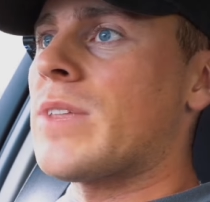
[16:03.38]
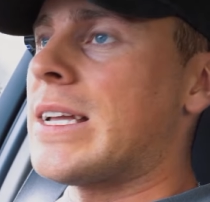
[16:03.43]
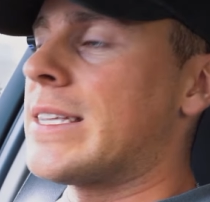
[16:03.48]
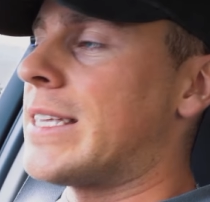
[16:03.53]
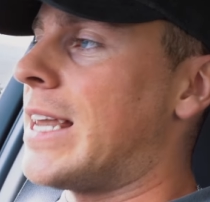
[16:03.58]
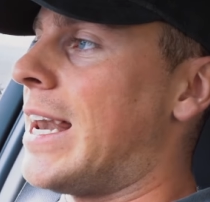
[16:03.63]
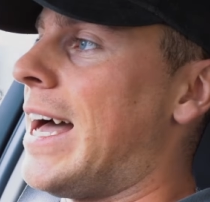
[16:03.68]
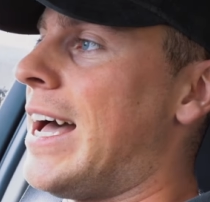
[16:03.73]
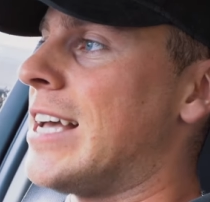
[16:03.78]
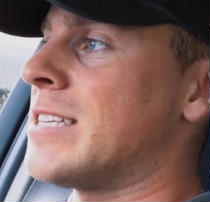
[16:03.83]

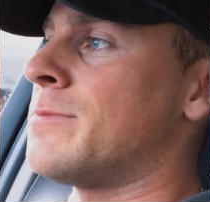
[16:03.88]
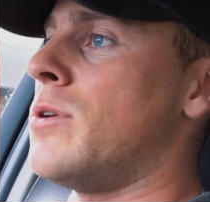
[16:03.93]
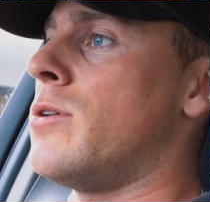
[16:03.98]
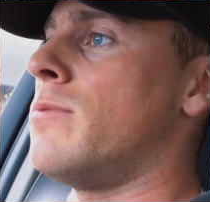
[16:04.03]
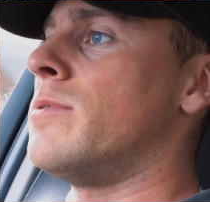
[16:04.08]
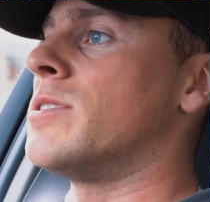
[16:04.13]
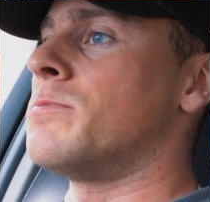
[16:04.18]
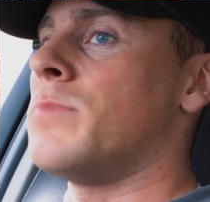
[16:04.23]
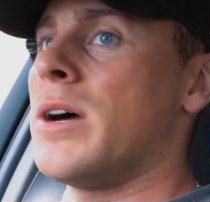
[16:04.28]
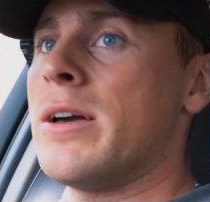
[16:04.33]
The last
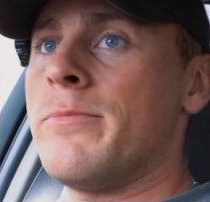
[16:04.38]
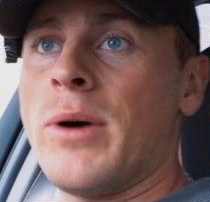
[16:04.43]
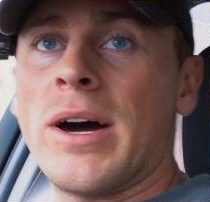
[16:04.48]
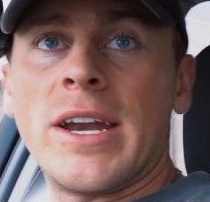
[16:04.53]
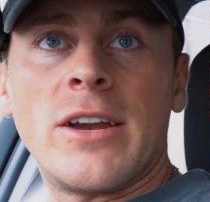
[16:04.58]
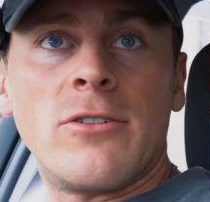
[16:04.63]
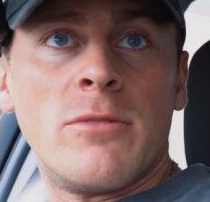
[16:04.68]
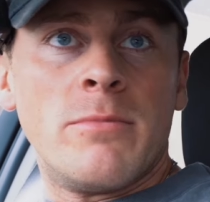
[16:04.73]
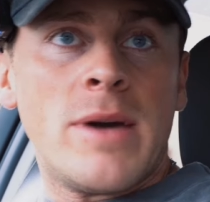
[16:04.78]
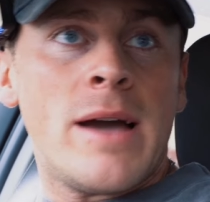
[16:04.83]
movements my
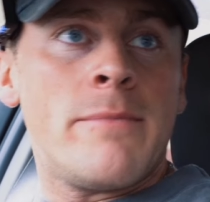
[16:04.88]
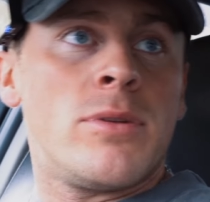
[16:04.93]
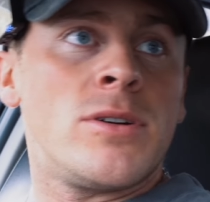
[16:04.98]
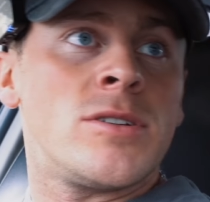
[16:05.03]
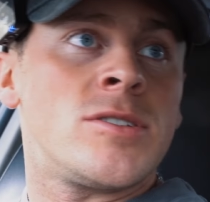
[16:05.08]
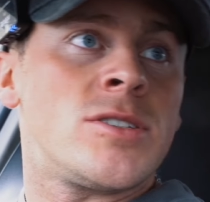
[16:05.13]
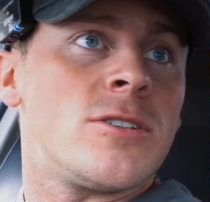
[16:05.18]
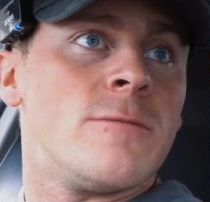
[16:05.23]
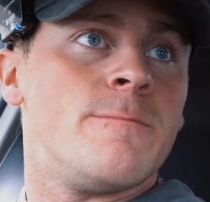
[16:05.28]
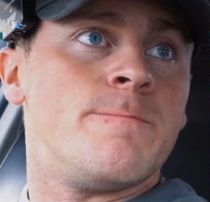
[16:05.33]
body
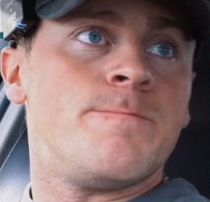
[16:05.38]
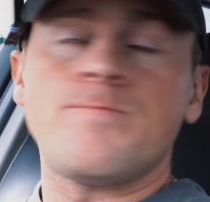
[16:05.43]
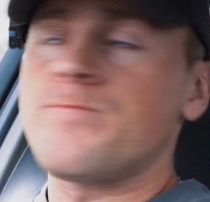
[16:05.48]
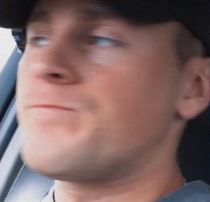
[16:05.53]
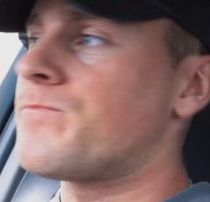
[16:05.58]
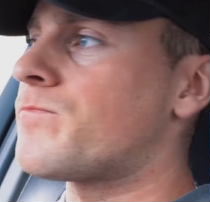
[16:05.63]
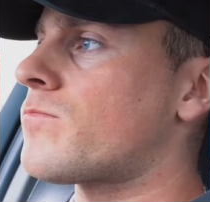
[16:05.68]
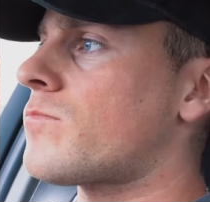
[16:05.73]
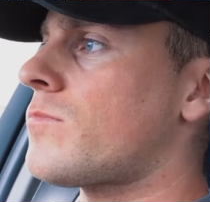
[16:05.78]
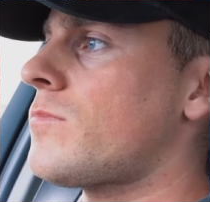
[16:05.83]
remembers
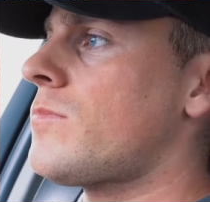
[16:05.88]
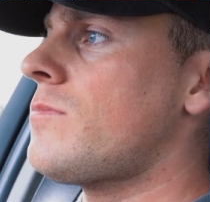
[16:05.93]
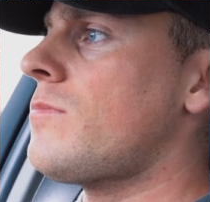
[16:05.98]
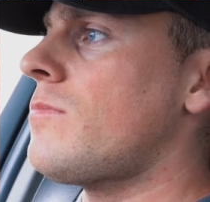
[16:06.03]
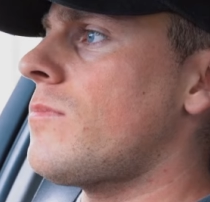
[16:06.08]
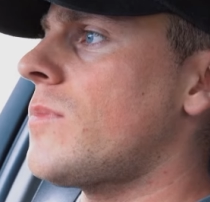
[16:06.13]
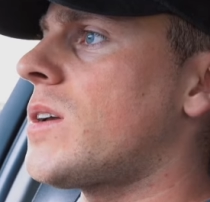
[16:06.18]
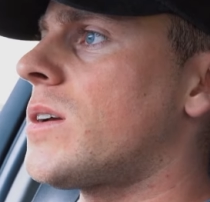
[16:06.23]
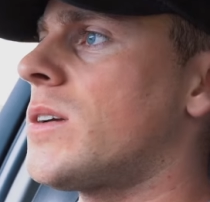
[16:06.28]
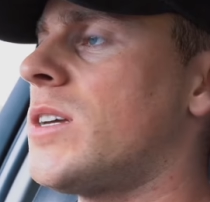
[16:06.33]

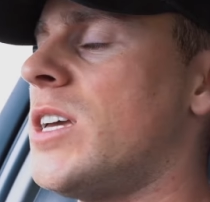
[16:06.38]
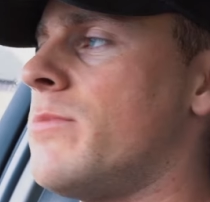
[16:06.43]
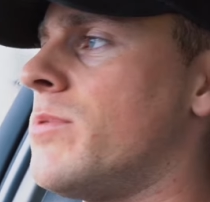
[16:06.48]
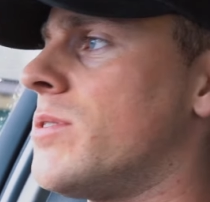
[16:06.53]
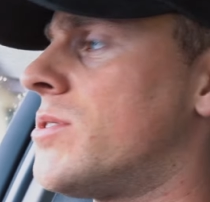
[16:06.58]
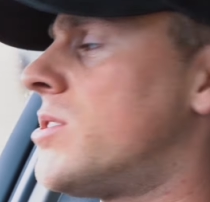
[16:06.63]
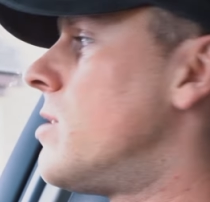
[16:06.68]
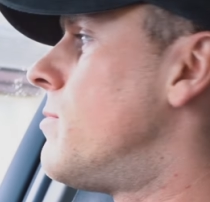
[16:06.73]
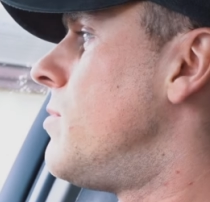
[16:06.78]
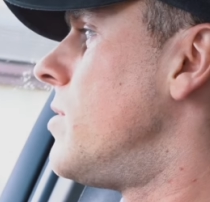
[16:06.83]
keep
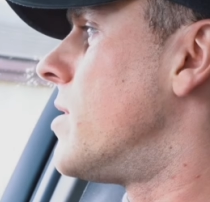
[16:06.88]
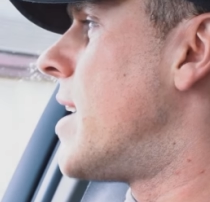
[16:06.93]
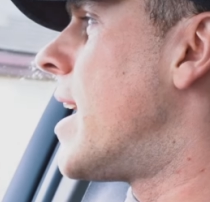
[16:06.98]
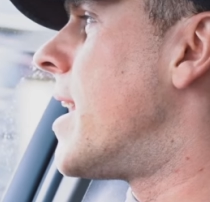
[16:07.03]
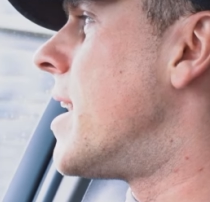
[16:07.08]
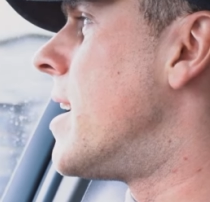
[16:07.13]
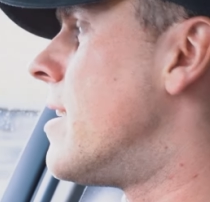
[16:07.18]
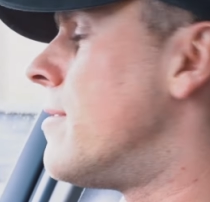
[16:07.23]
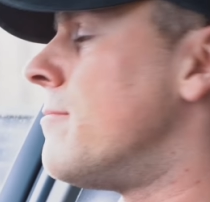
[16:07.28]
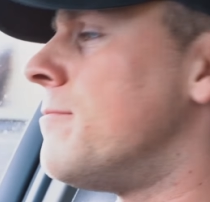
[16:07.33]
it simple,
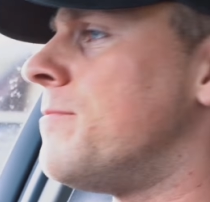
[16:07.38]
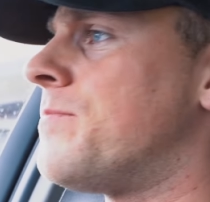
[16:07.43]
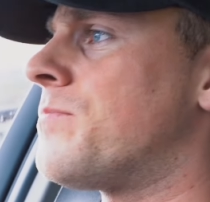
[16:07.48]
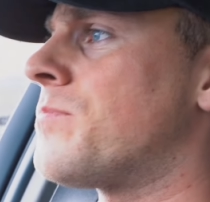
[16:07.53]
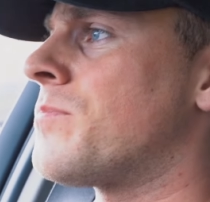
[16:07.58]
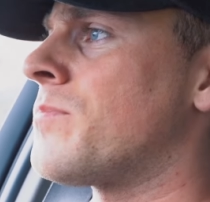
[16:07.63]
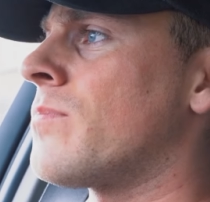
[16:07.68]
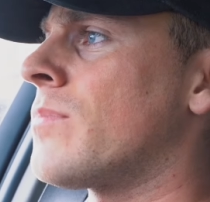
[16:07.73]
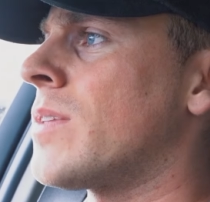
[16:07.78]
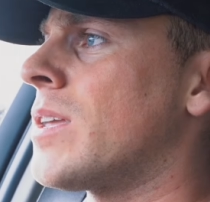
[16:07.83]
get in,
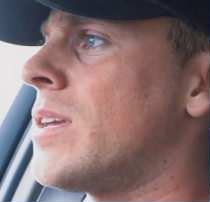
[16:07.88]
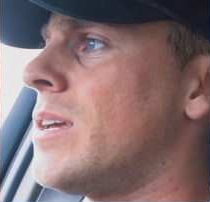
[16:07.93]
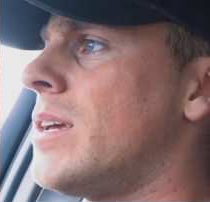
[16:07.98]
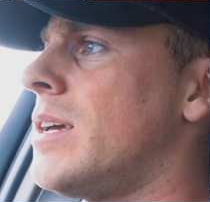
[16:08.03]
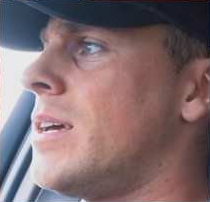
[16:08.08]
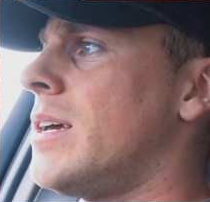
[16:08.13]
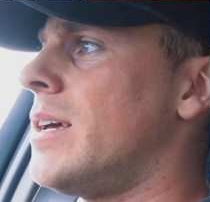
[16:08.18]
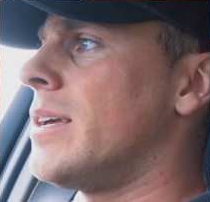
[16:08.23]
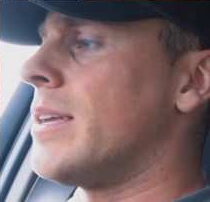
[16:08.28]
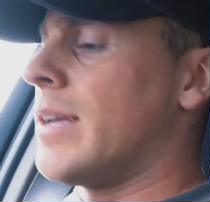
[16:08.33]

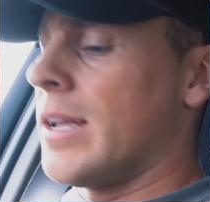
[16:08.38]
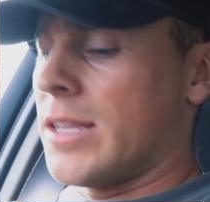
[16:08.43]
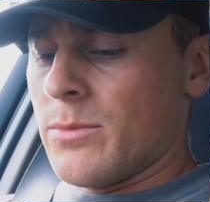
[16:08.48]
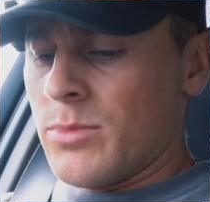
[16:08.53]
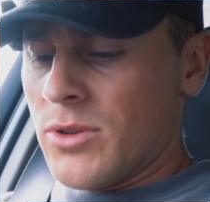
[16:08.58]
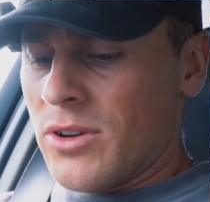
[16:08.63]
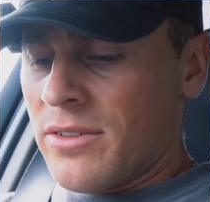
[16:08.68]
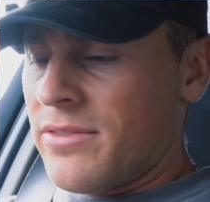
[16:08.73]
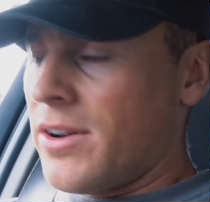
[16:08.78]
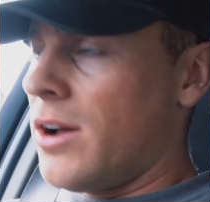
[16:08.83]
get the
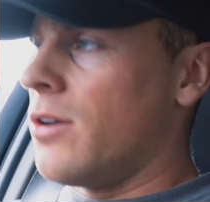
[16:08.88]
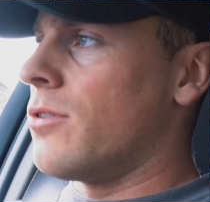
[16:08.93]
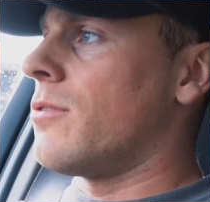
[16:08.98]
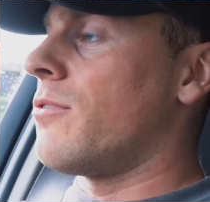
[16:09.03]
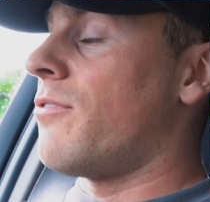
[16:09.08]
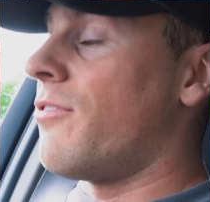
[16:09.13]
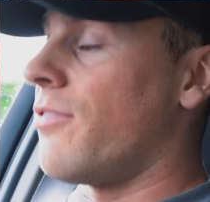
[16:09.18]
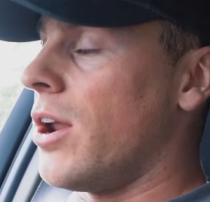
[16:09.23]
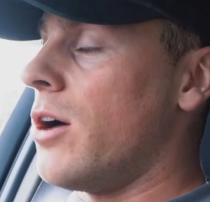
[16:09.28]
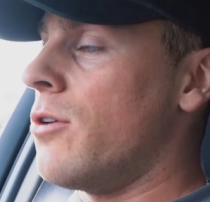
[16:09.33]
blood
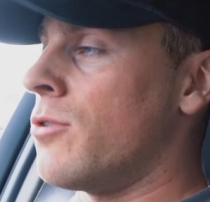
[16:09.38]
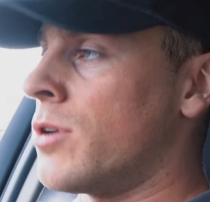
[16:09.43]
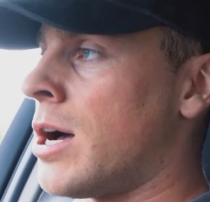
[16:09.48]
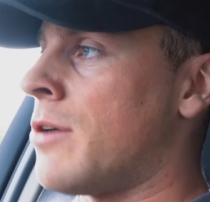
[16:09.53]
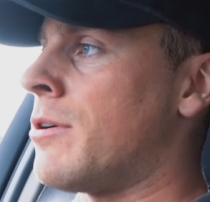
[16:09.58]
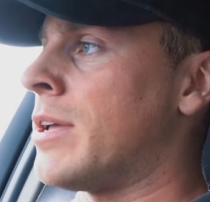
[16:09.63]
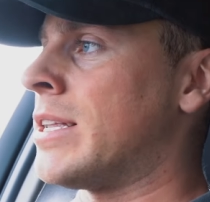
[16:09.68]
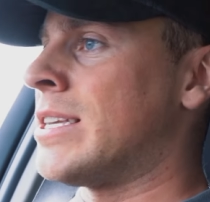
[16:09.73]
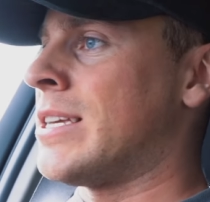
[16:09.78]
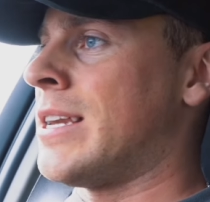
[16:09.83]
flow
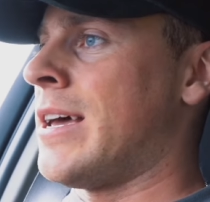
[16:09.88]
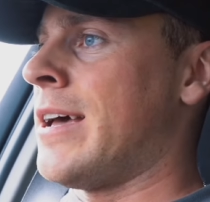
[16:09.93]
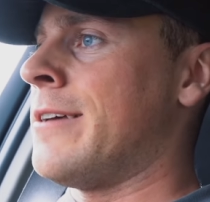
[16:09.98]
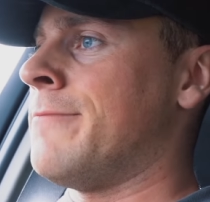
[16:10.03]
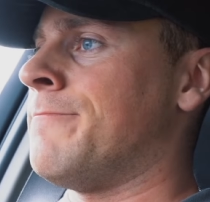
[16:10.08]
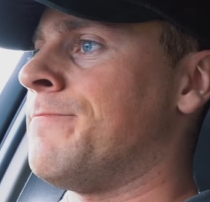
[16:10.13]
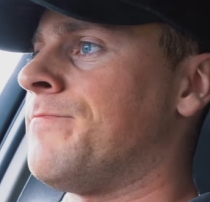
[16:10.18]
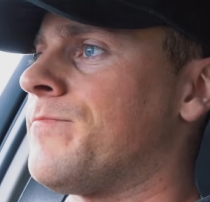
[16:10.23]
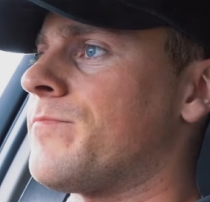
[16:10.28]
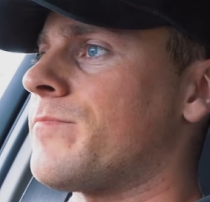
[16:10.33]
going today.